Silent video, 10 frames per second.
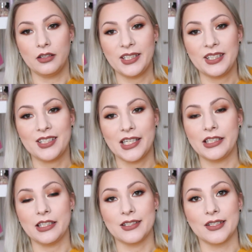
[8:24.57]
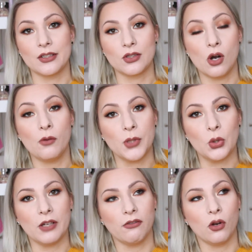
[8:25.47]
This set is so
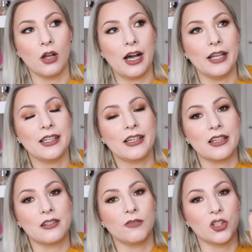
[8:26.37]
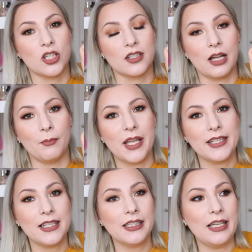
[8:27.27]
beautiful. I think it swatches
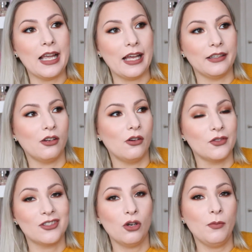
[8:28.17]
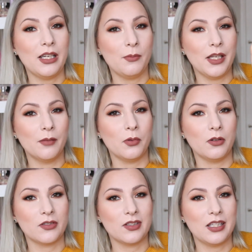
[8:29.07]
amazingly, and on so many
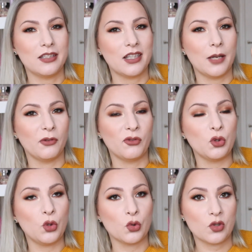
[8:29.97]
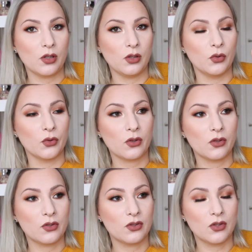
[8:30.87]
people, this type of nudes look
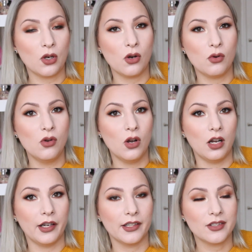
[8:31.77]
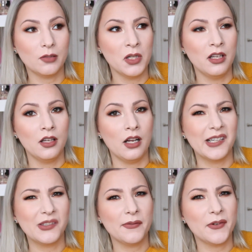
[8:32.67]
so awesome.
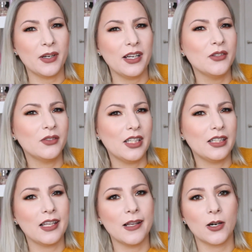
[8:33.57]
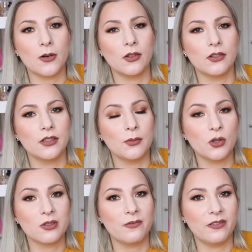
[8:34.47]
However, I don't think they are the
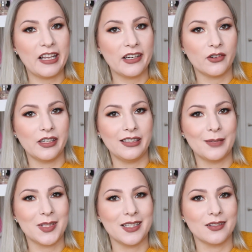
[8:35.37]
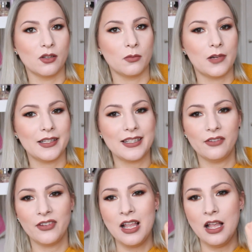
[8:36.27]
most flattering lipsticks on
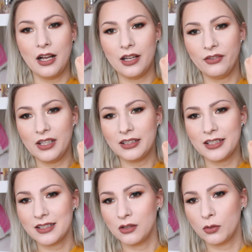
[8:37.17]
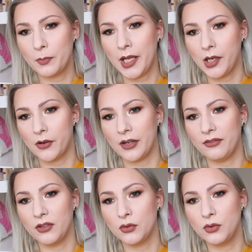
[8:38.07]
myself. I feel these look better
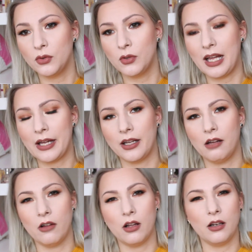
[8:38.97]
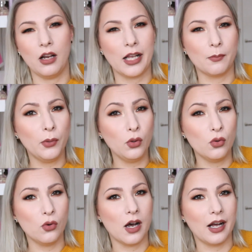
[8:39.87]
if you do have like
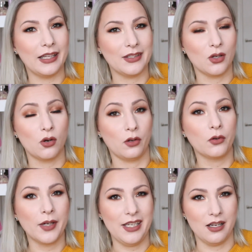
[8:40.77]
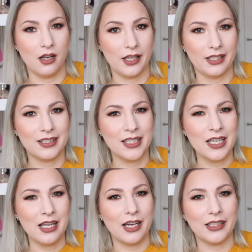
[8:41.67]
blue eyes or green eyes.
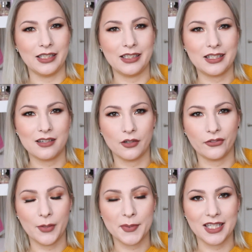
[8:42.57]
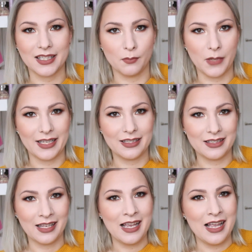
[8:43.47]
I think this kind of lipsticks
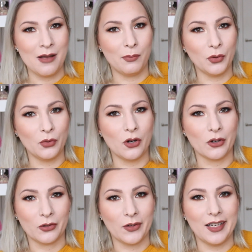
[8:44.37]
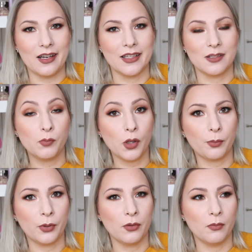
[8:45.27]
makes blue or green eyes
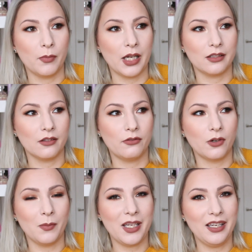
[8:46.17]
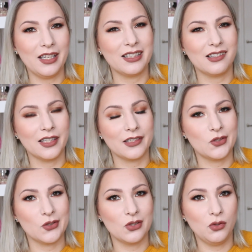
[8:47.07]
pop. But for me, it kind of
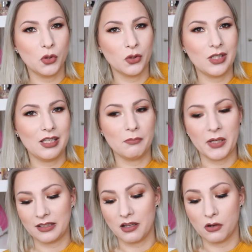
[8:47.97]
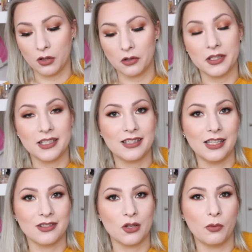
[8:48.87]
does nothing, but the color is
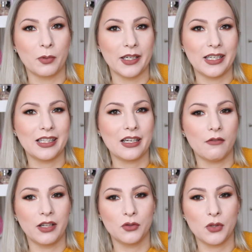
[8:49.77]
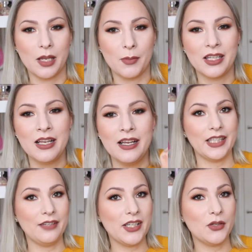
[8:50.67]
still so pretty that I want to keep it.
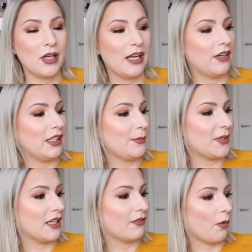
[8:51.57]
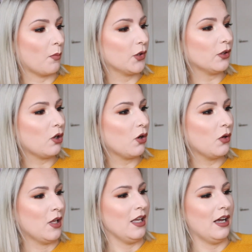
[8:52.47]
Then we do have a lipstick from
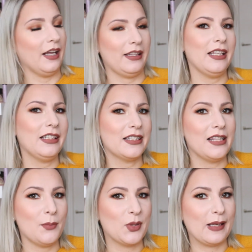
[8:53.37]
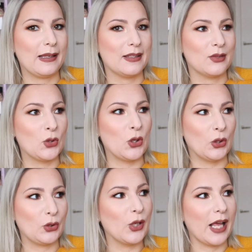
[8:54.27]
ModelCo. I think this lipstick is
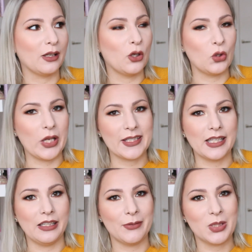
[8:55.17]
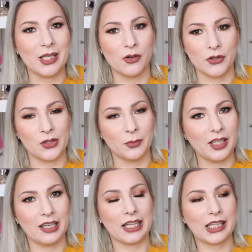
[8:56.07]
called like long-lasting lipstick or
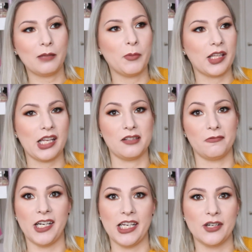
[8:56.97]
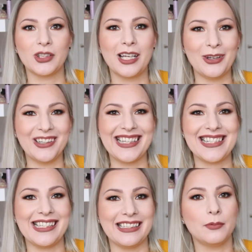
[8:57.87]
something like that, but it's really not a
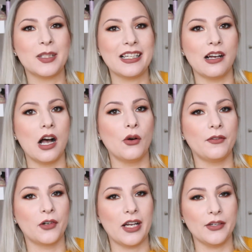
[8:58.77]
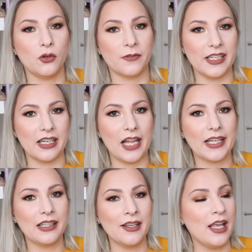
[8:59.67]
long-lasting lipstick. However, I do really
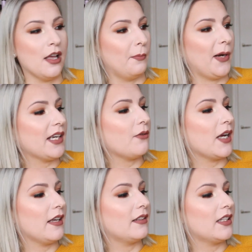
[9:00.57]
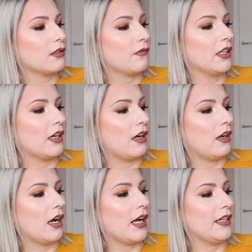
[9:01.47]
like it. By the way, this one
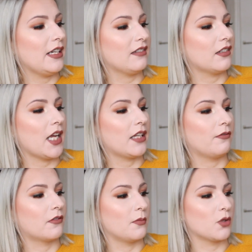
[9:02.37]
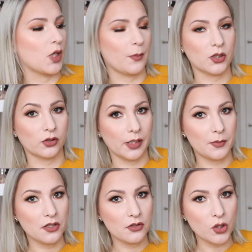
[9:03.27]
I did get from subscription